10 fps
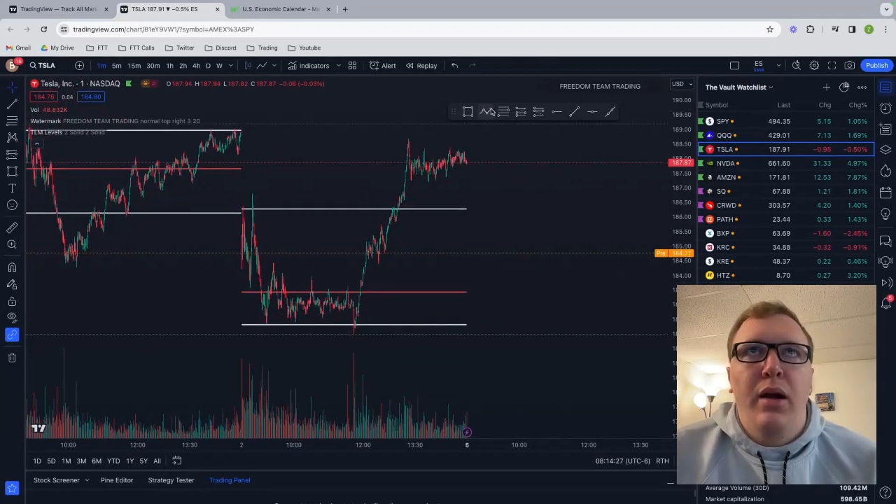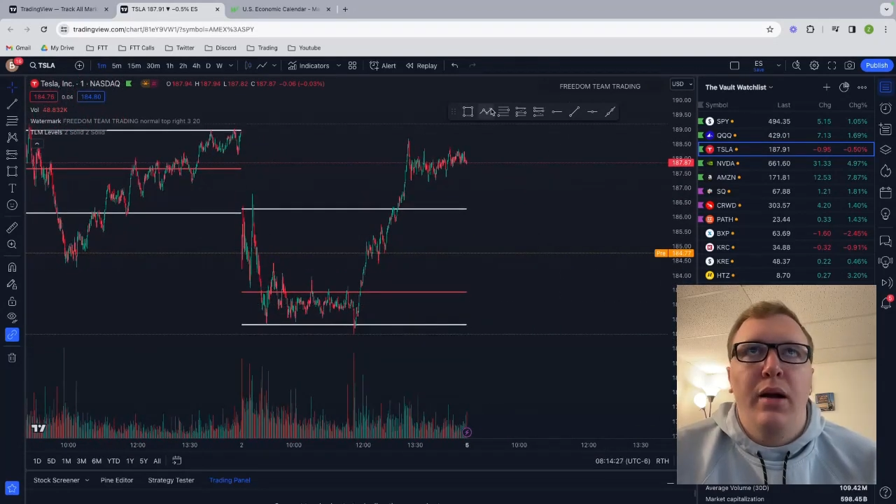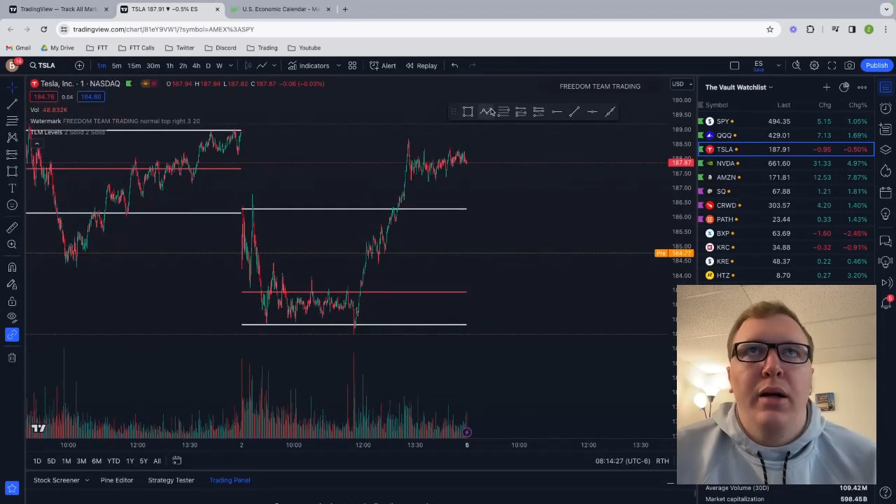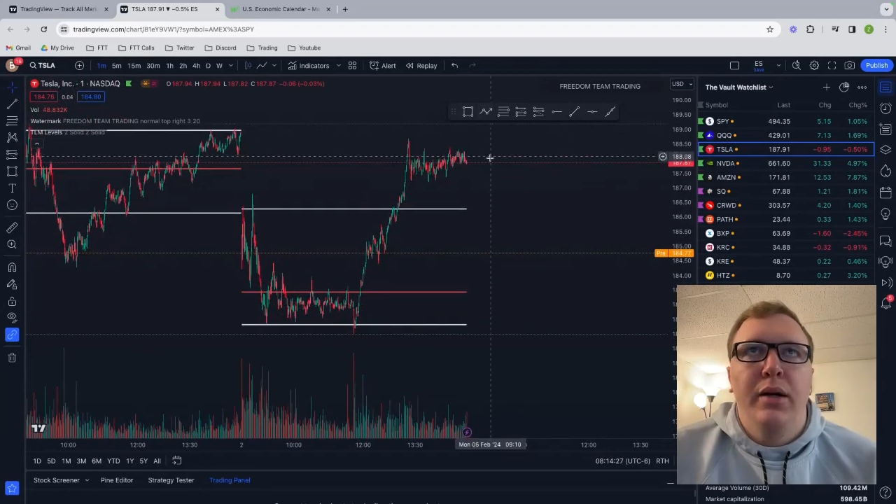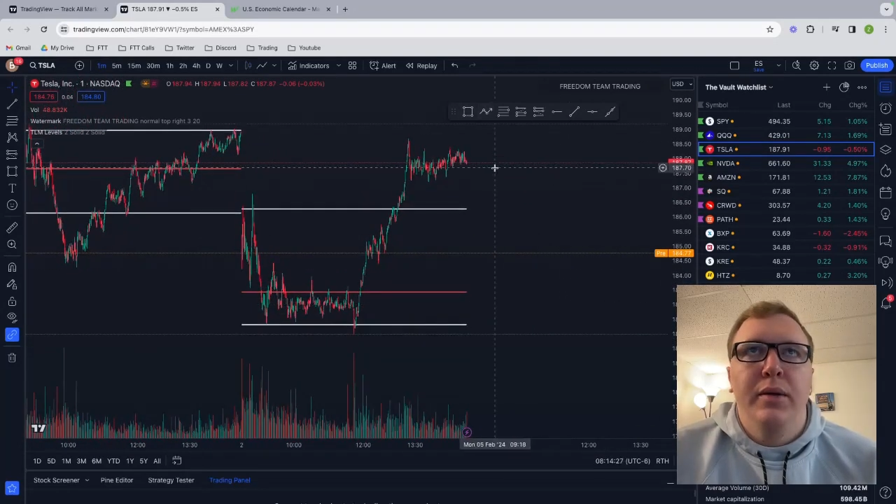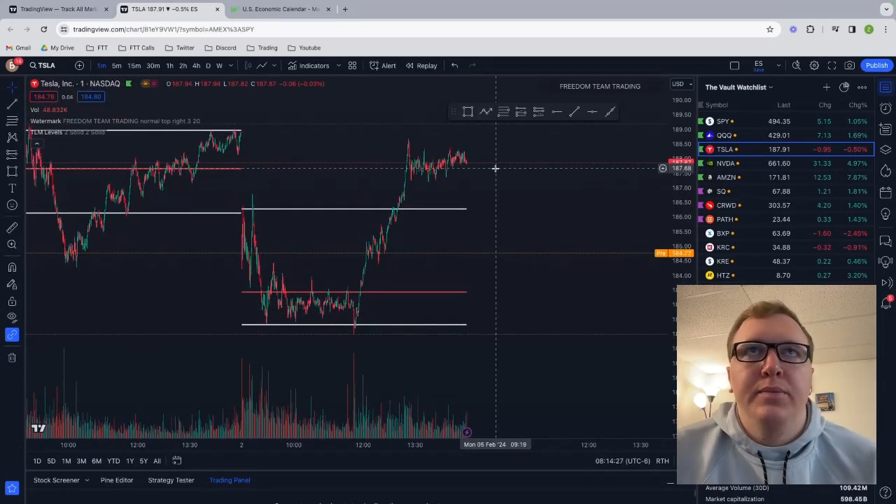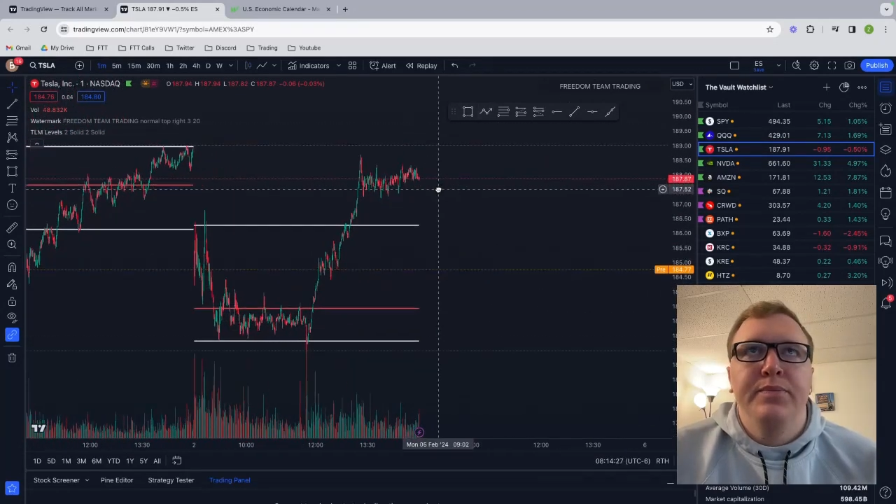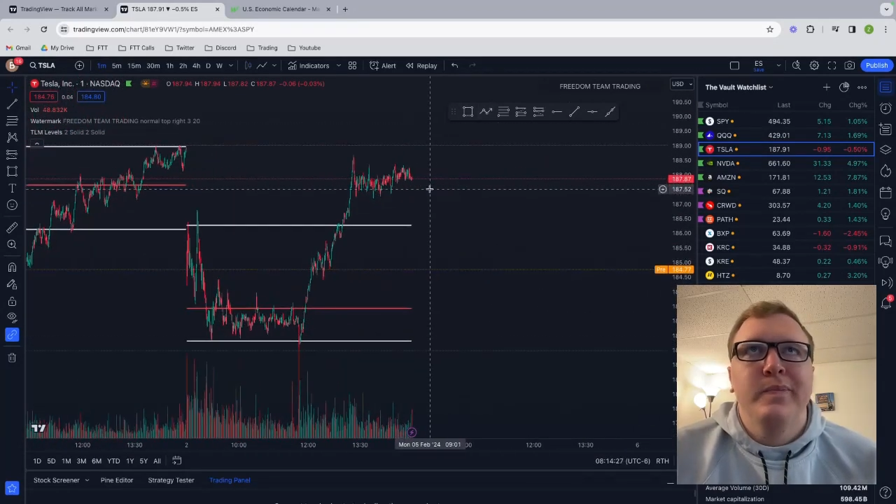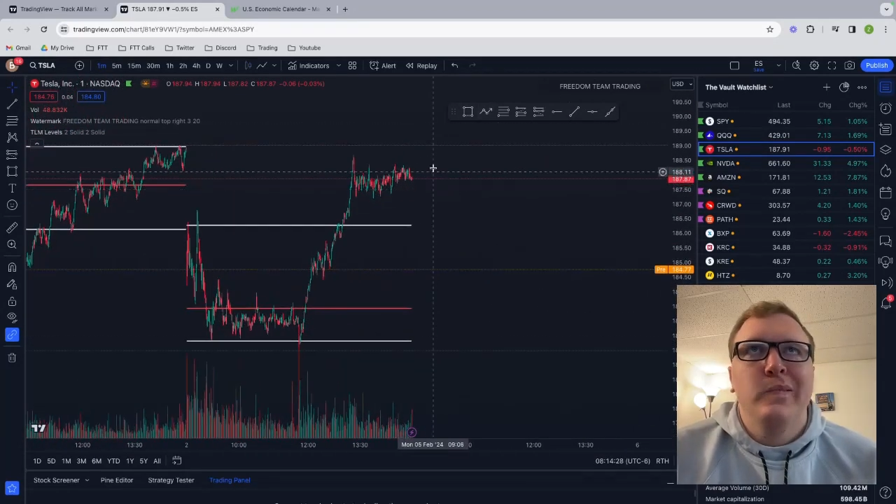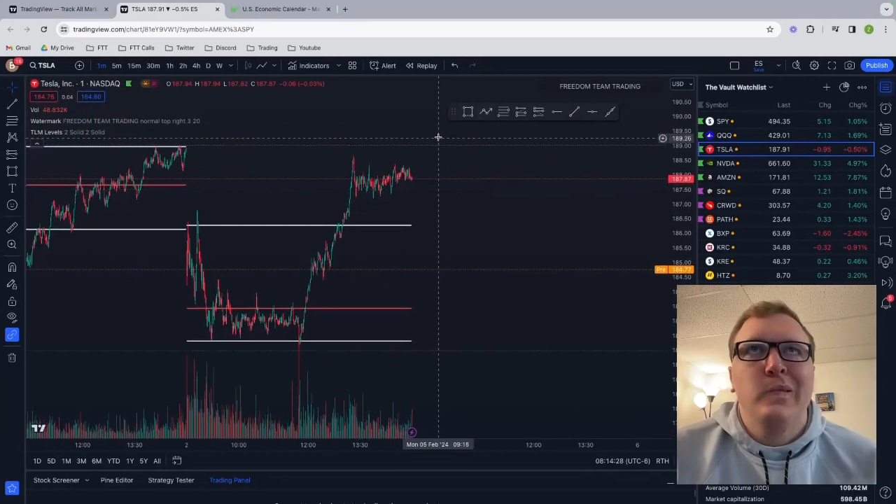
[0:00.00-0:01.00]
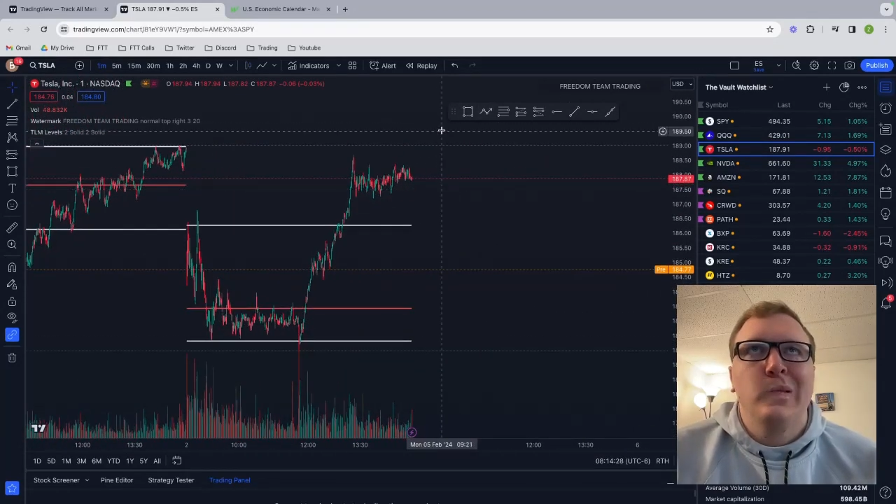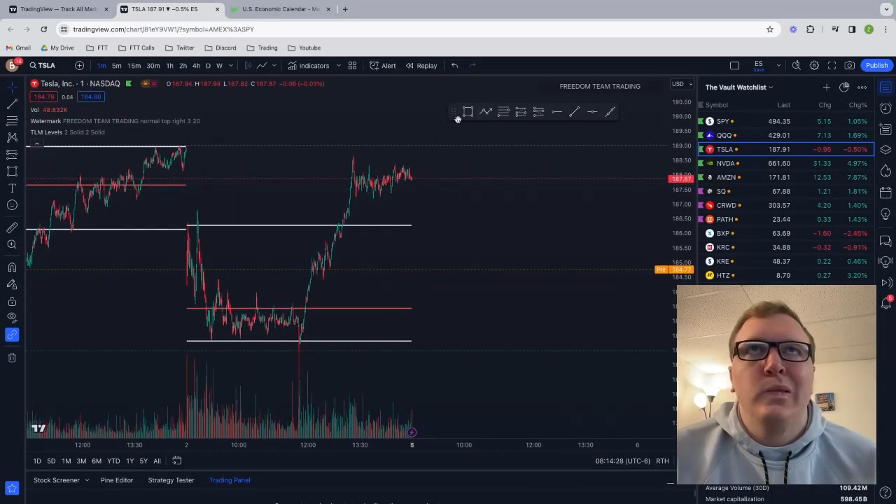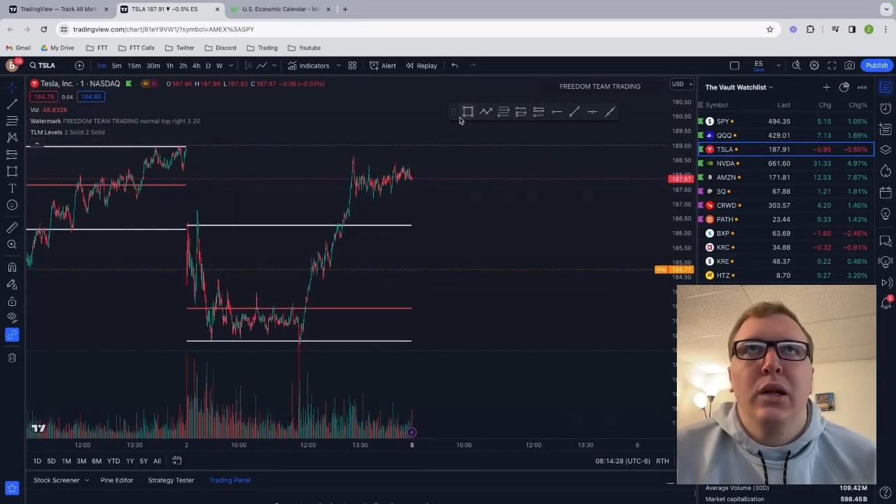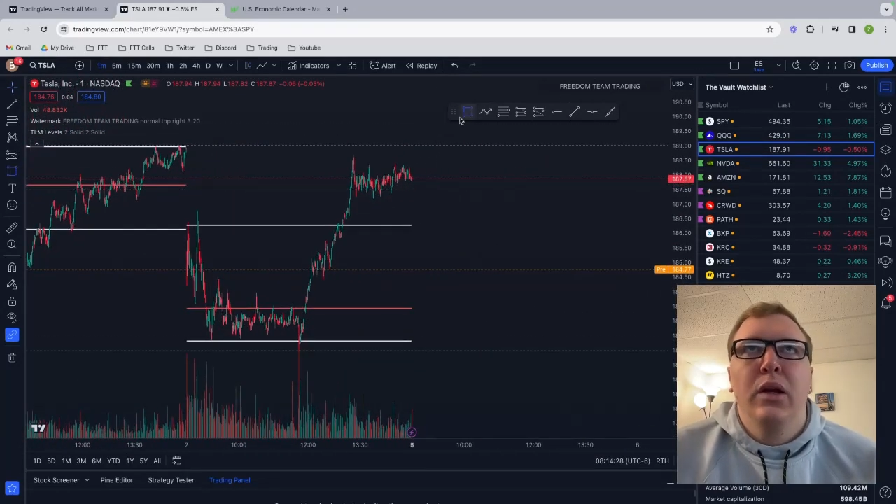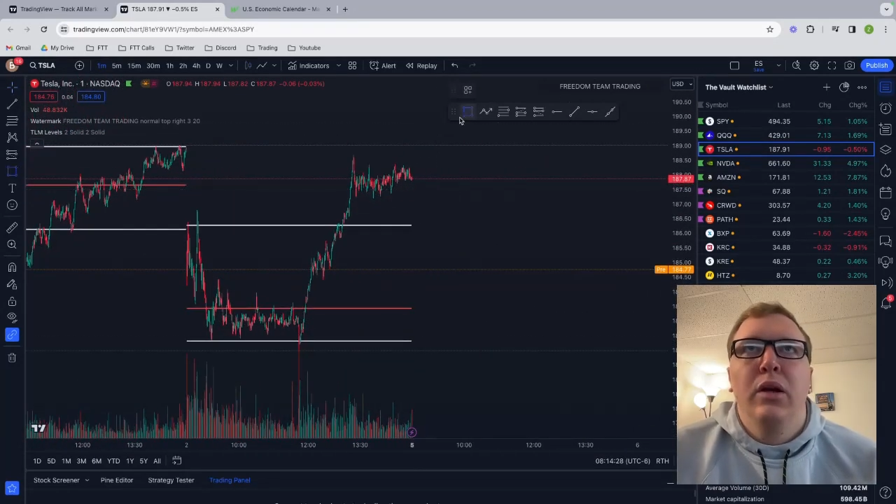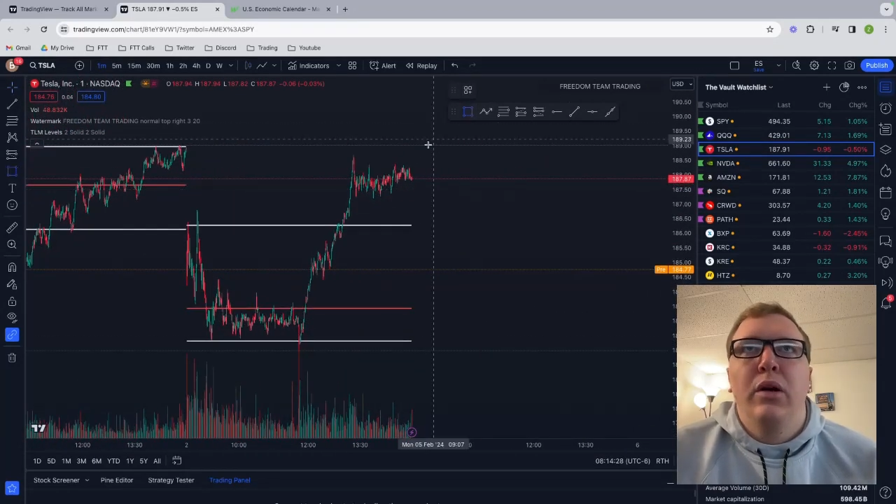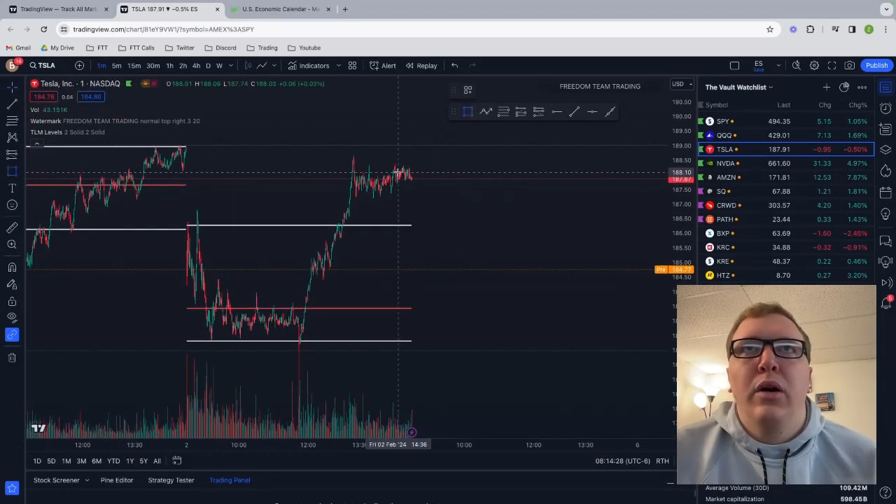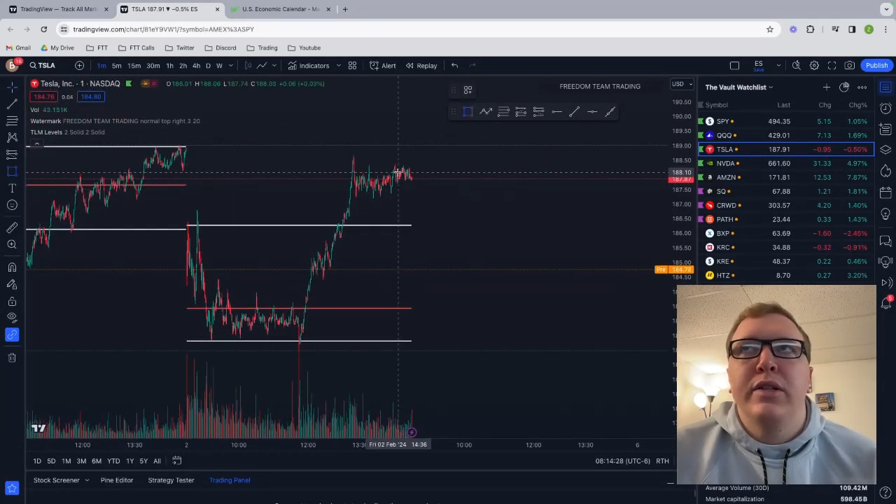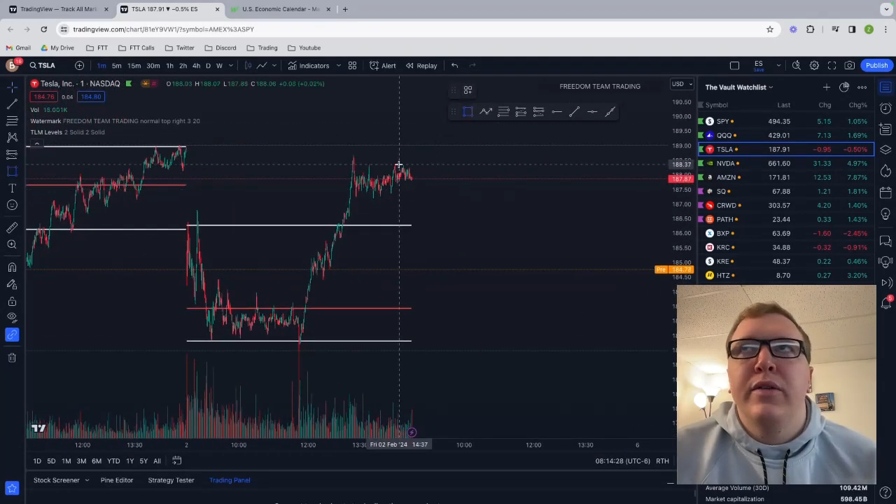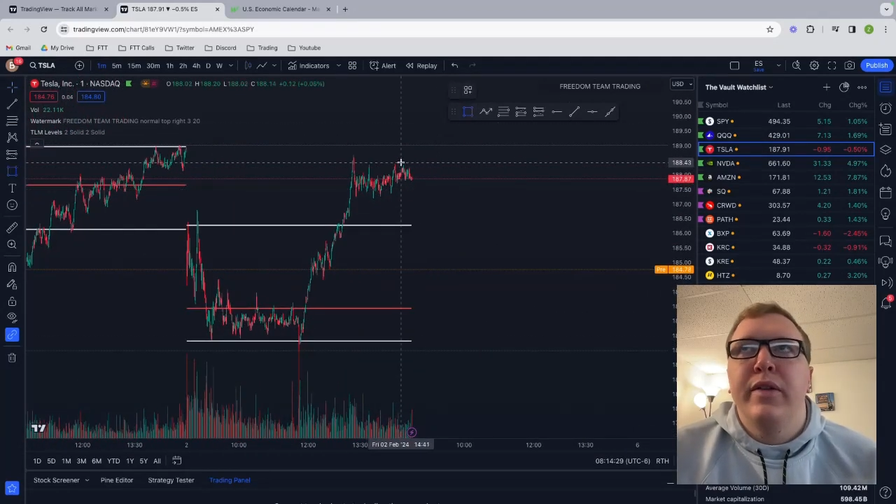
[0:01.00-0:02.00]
We obviously